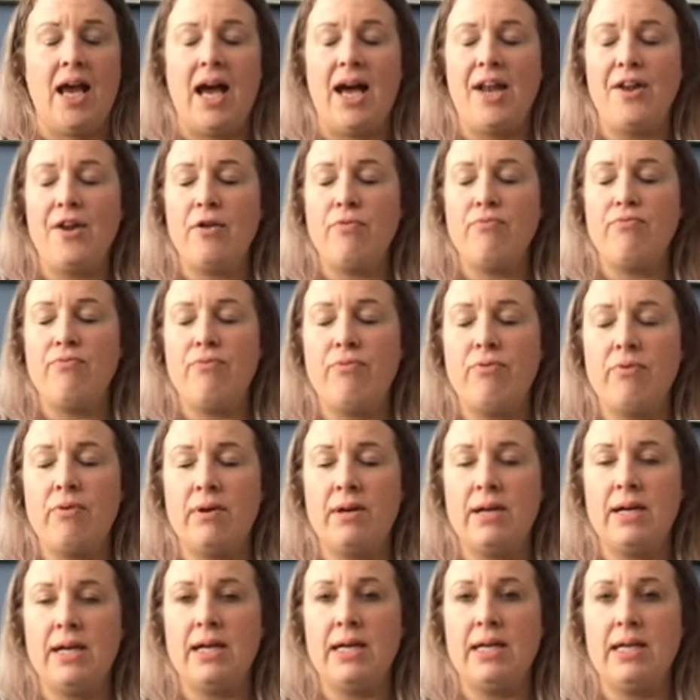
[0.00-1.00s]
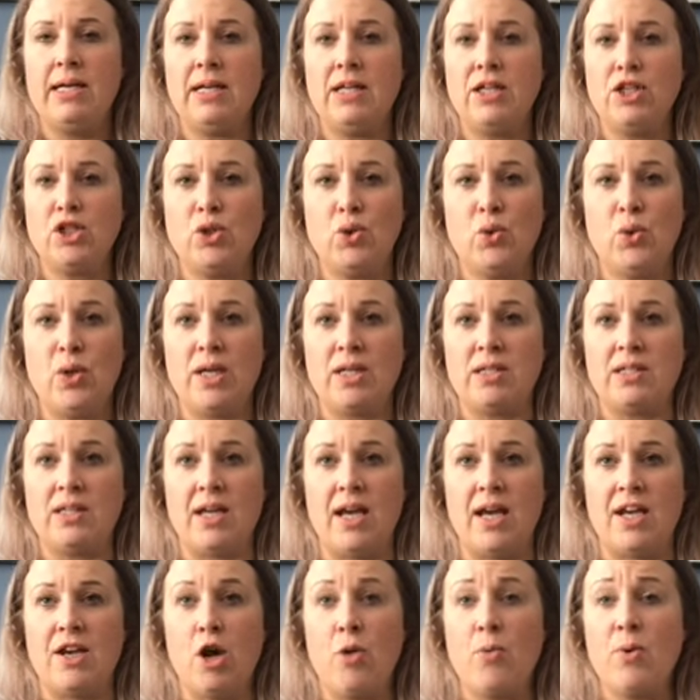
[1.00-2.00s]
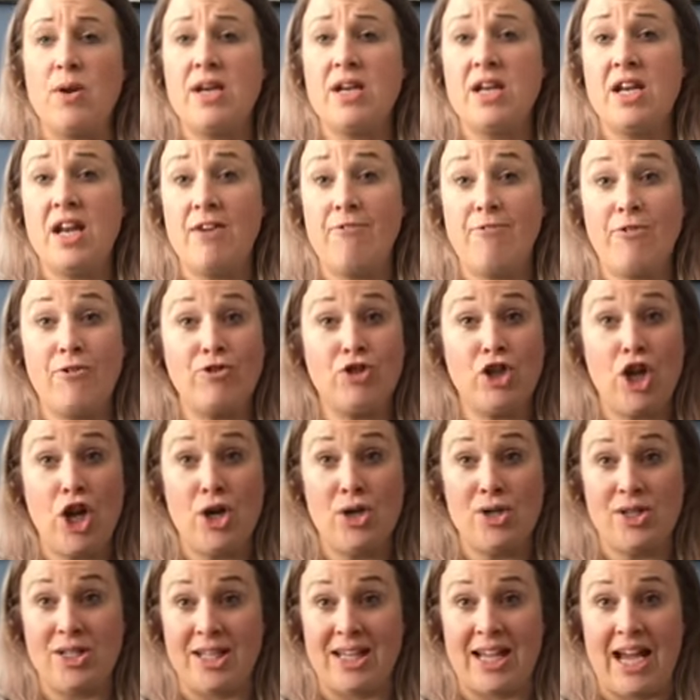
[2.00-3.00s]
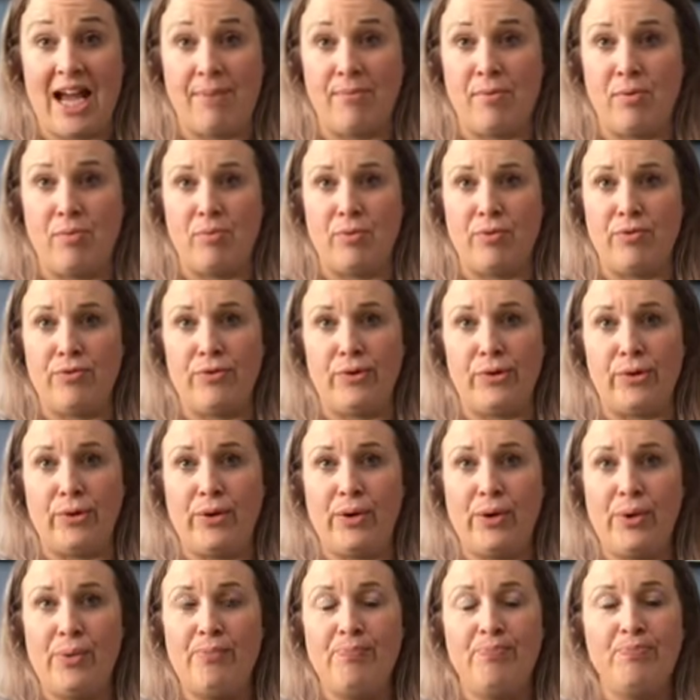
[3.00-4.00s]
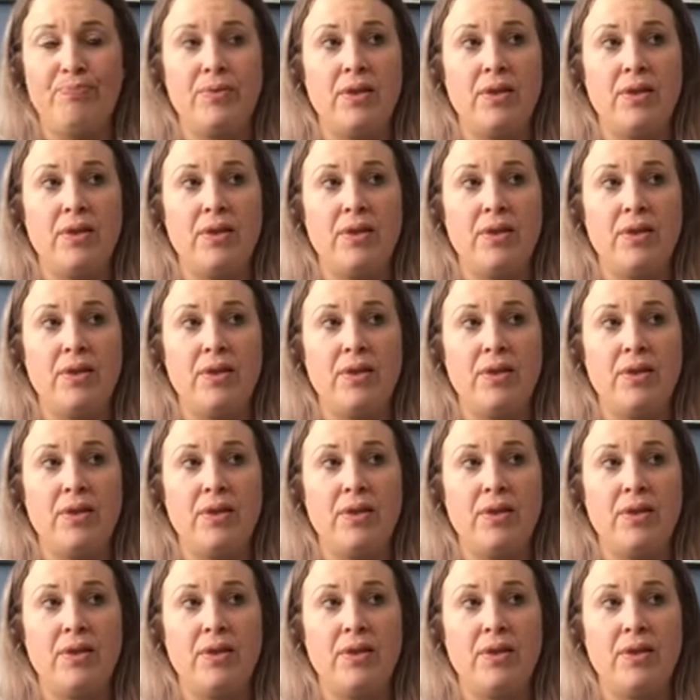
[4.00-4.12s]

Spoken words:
And I really enjoyed it. And I would never have chosen gammon before.